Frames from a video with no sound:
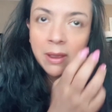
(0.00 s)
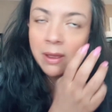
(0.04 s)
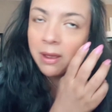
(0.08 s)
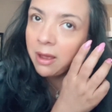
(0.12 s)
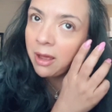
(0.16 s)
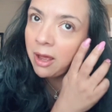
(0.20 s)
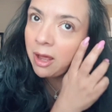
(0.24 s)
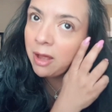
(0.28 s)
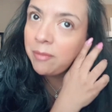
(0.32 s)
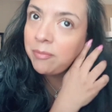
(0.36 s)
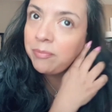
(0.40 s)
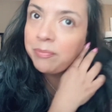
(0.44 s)

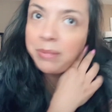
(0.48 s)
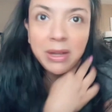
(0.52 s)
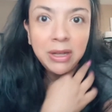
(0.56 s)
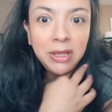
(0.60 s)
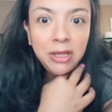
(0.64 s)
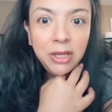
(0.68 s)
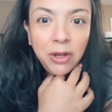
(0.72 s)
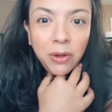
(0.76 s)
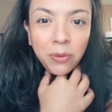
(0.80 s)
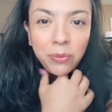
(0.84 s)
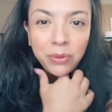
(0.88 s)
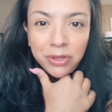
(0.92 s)
But,
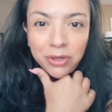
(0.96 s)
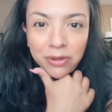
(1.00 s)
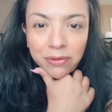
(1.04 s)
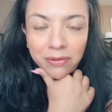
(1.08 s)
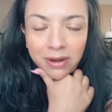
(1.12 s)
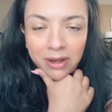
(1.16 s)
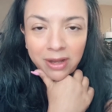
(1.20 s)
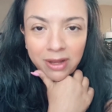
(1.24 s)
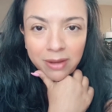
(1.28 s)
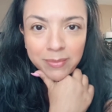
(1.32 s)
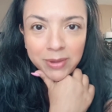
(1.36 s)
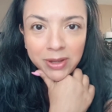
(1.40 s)
when you're
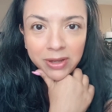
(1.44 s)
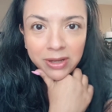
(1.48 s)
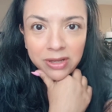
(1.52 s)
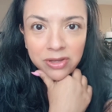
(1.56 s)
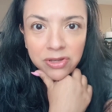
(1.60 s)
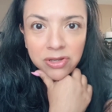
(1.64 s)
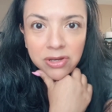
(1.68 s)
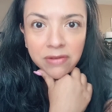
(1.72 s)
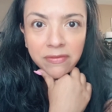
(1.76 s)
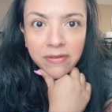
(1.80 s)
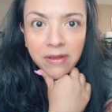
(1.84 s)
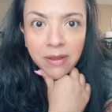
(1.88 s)
writing about
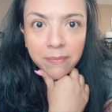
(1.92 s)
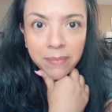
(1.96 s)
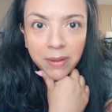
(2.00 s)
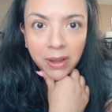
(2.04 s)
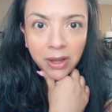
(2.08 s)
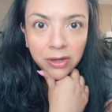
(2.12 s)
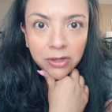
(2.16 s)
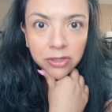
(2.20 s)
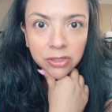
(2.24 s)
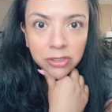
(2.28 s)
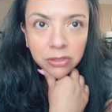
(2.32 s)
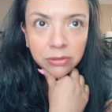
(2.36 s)
ancient
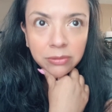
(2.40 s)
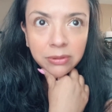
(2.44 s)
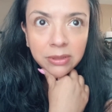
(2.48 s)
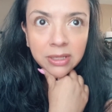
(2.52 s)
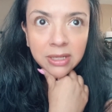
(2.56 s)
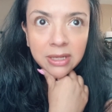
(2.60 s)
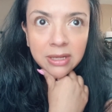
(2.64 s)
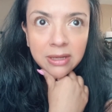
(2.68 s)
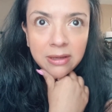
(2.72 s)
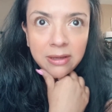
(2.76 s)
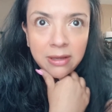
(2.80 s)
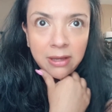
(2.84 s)
vampires, you
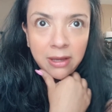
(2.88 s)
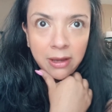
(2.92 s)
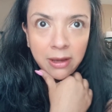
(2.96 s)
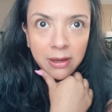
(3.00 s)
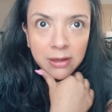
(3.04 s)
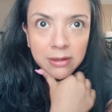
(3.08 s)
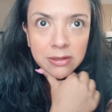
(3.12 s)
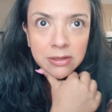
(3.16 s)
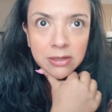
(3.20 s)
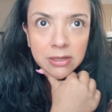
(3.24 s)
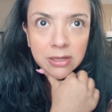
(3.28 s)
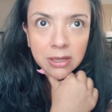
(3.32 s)
really
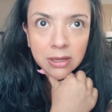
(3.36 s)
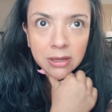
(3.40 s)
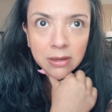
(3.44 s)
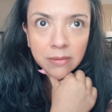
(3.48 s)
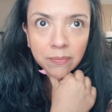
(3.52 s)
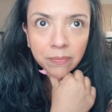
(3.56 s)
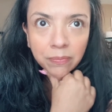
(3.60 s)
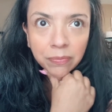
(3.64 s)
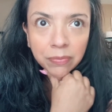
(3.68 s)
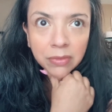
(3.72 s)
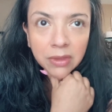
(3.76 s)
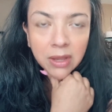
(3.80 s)
can't
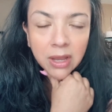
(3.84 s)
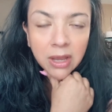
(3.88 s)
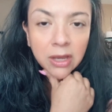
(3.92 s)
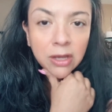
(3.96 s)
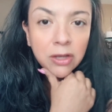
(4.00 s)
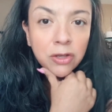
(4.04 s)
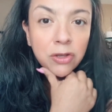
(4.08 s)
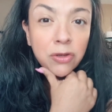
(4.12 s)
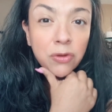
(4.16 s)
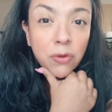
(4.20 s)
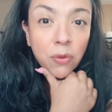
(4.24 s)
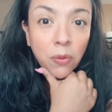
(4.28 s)

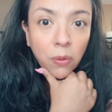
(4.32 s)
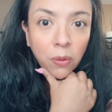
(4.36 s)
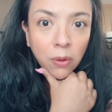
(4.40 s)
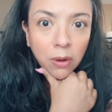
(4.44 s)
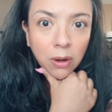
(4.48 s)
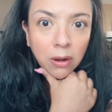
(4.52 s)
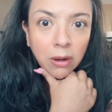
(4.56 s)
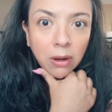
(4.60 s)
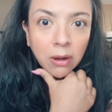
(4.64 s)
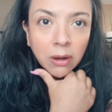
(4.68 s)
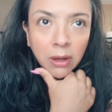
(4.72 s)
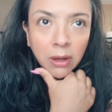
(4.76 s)
ignore